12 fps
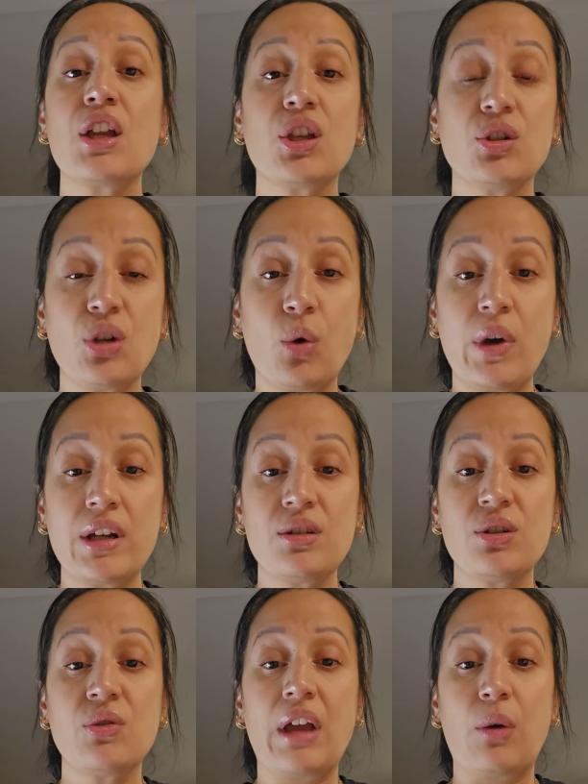You don't want to
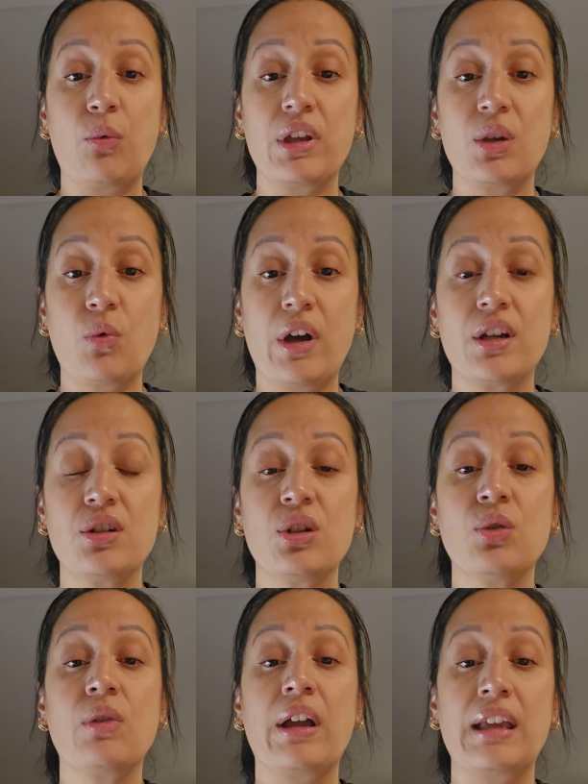do that. What you want to
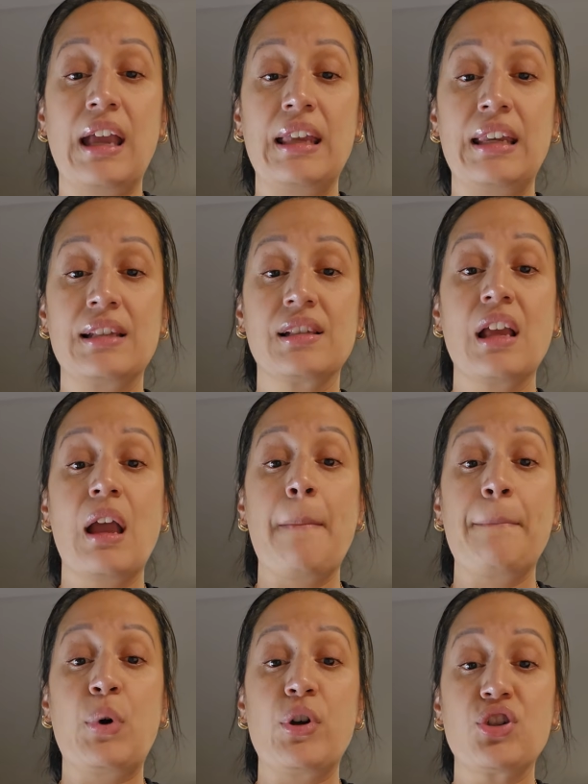do, again, is
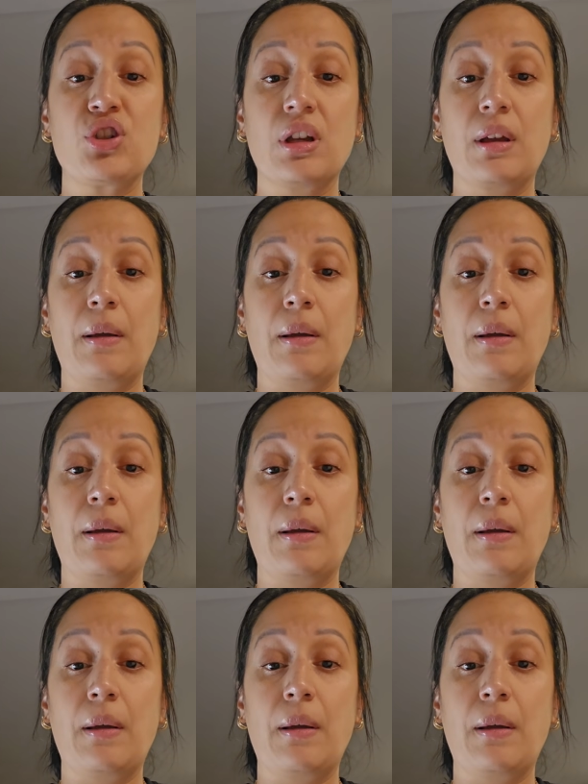push